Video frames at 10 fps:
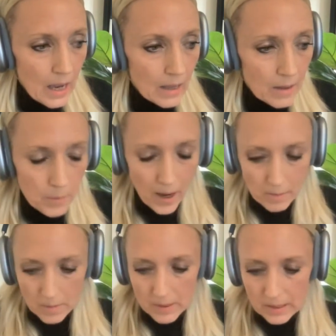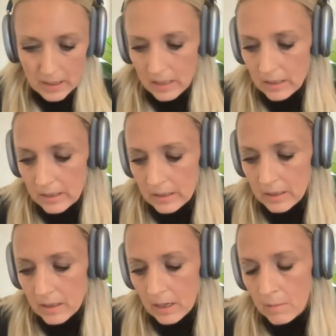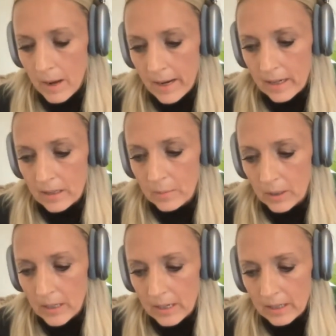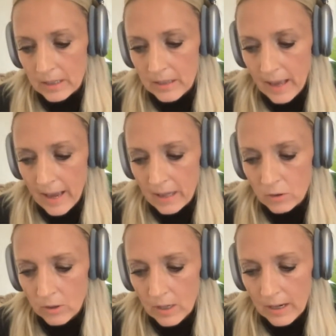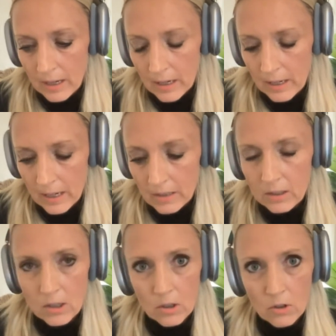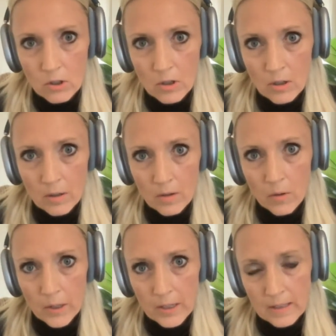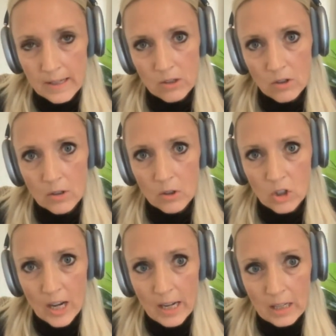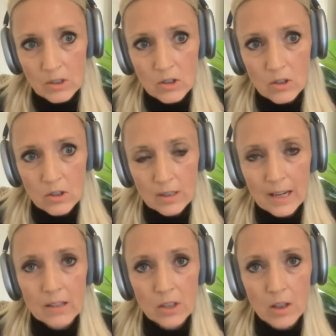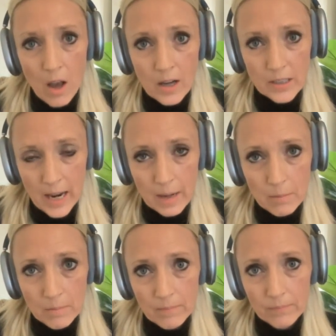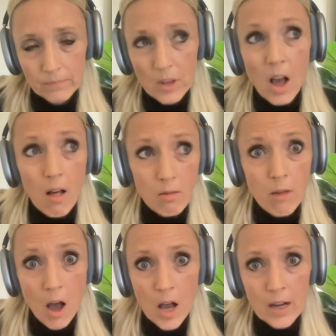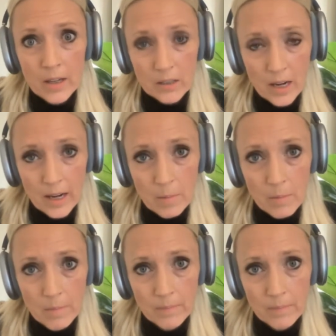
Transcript: The problem is this, in my experience, that institutional, organizational change takes a long time, a long time.